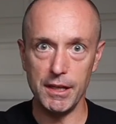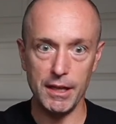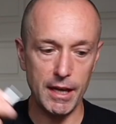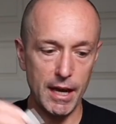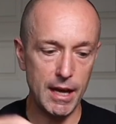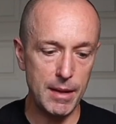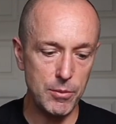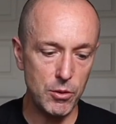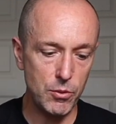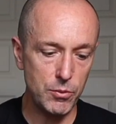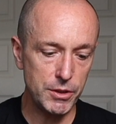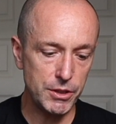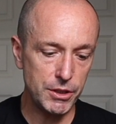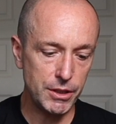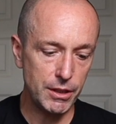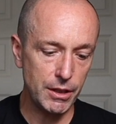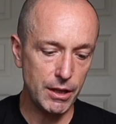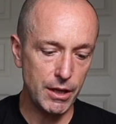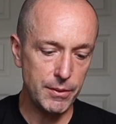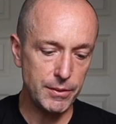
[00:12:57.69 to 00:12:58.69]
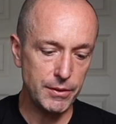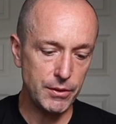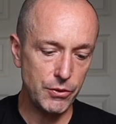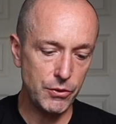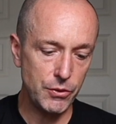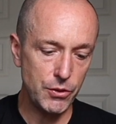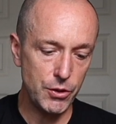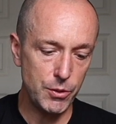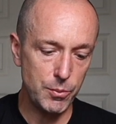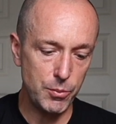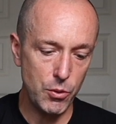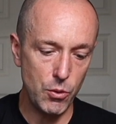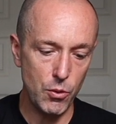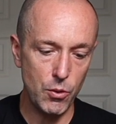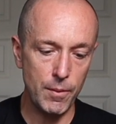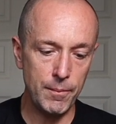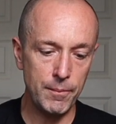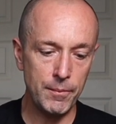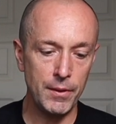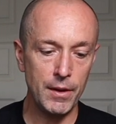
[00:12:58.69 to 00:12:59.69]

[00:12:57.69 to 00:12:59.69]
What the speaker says: cable which can go in the 3rd port,